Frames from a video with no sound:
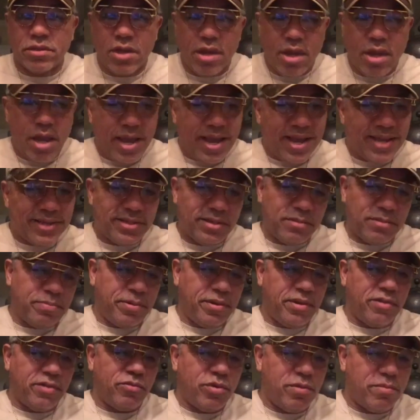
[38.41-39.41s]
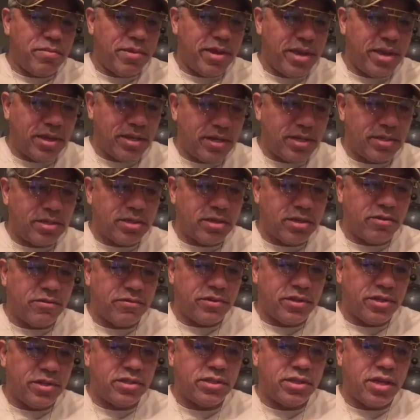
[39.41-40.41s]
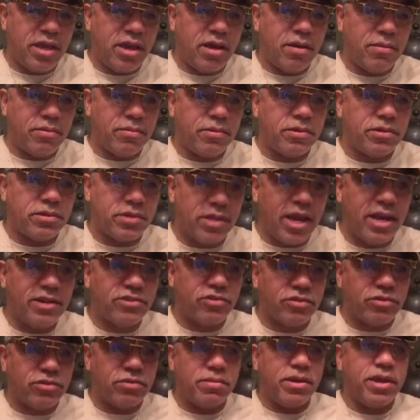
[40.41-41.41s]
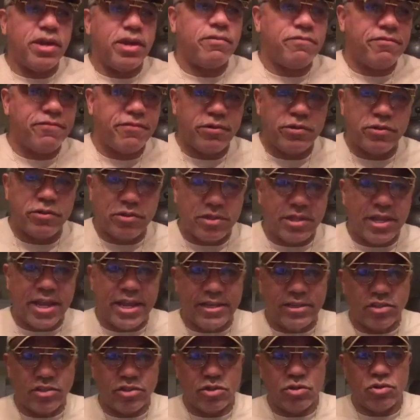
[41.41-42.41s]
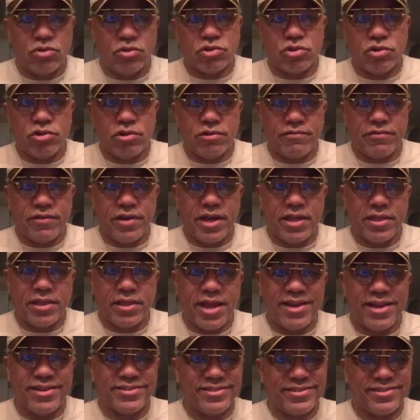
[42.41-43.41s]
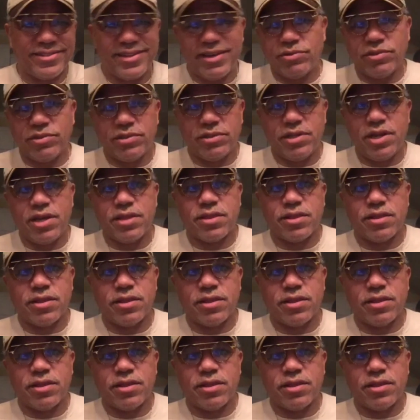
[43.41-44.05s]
Mm-hmm. I said, P, are we making this off of this album? Because Ice Cream Man, first thing, it sold 35,000. That was nothing.